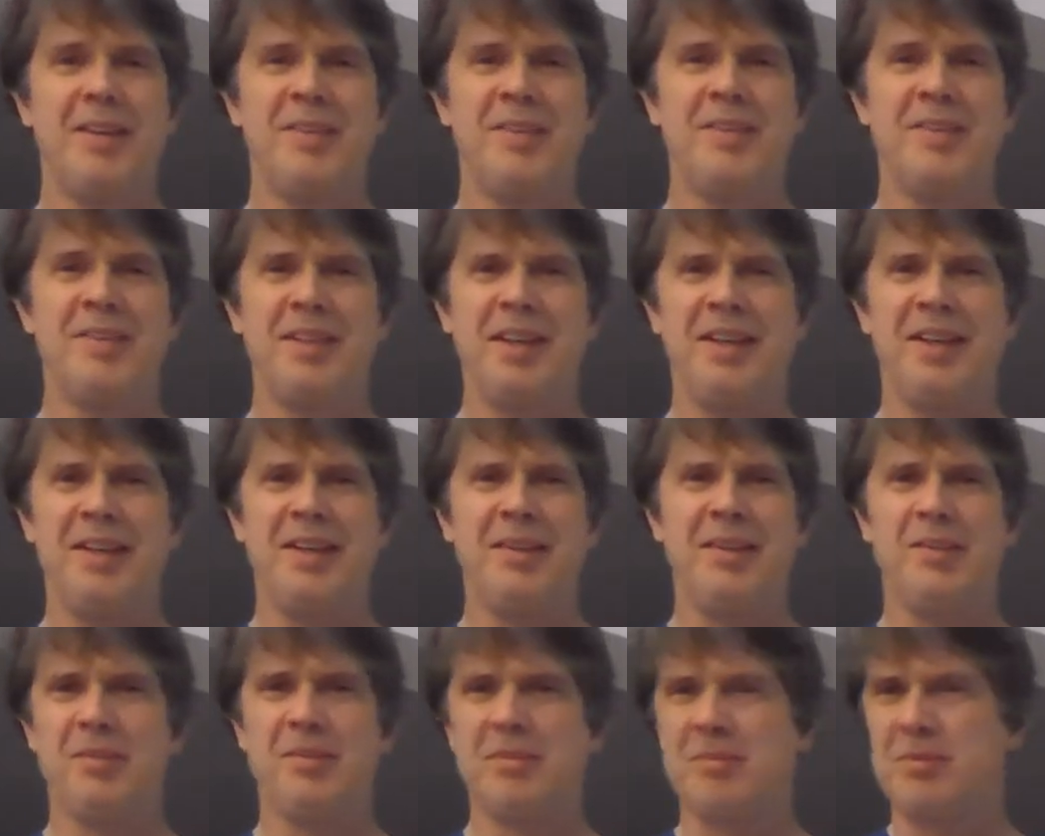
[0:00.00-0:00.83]

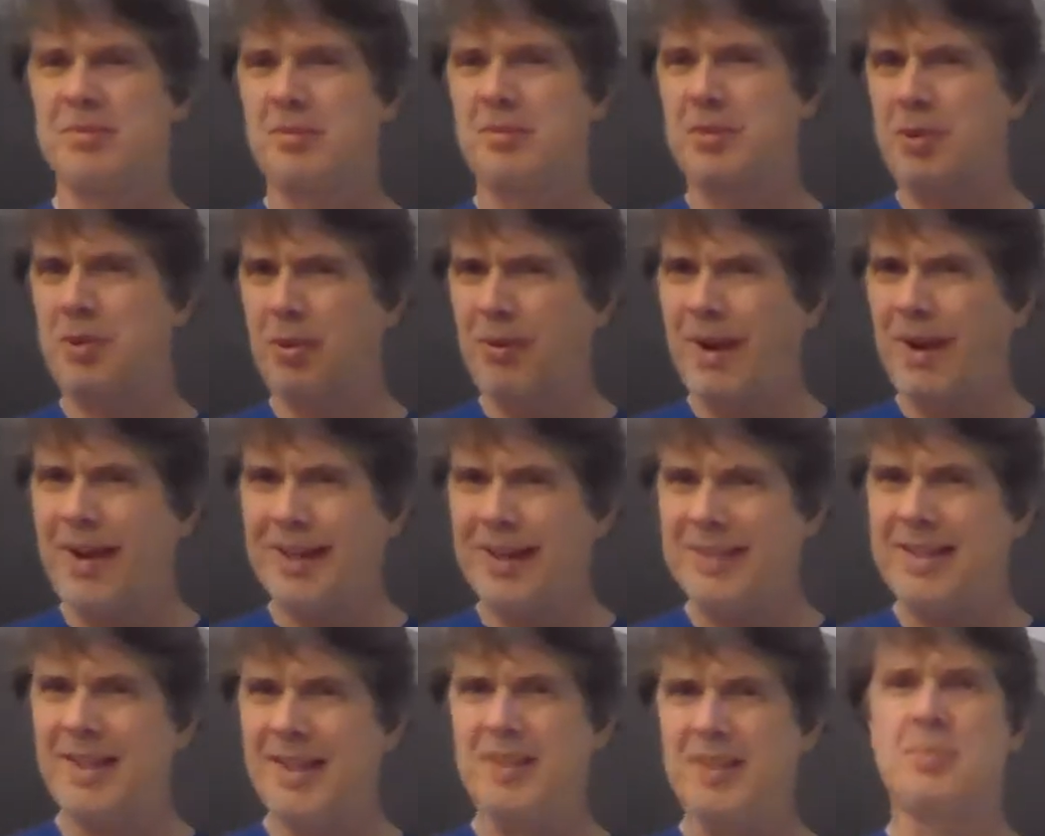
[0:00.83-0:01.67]
the
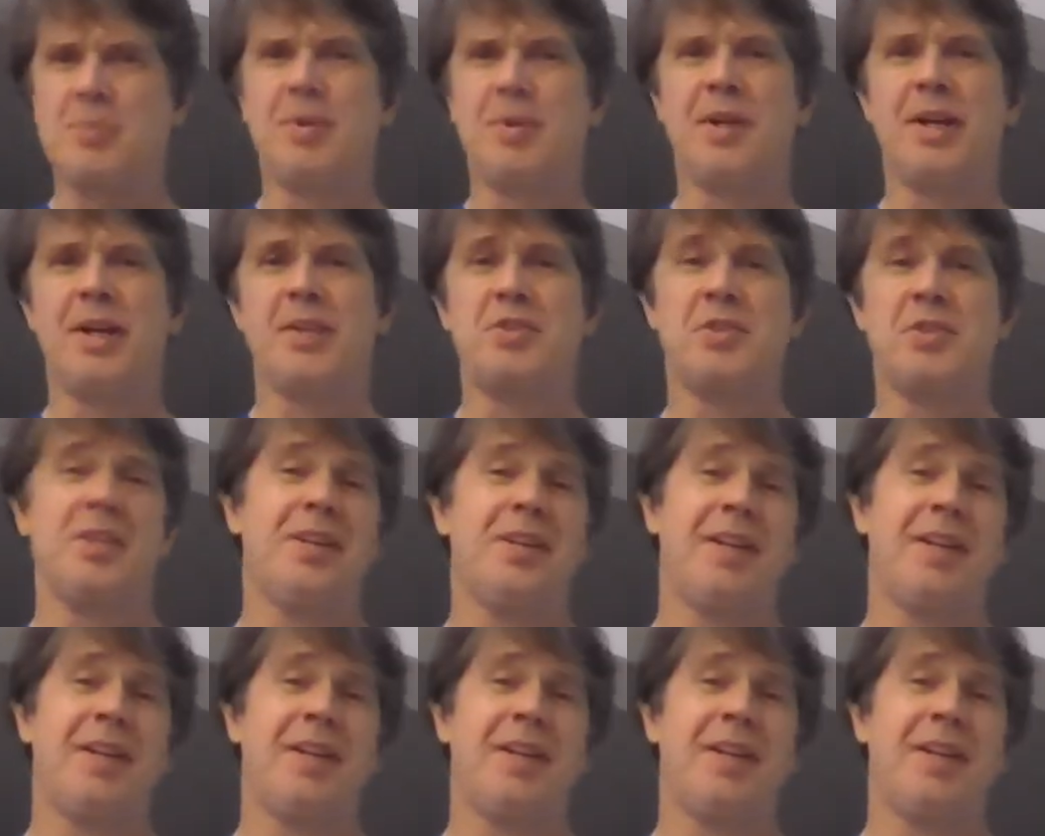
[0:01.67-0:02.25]
correct explanation,